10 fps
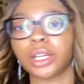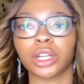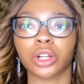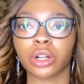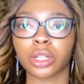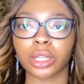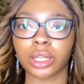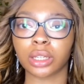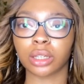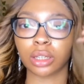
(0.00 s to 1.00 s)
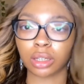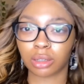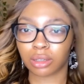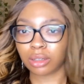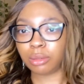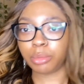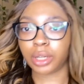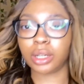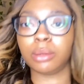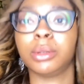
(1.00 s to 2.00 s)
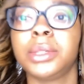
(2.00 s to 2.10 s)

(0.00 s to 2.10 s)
and curling. But let me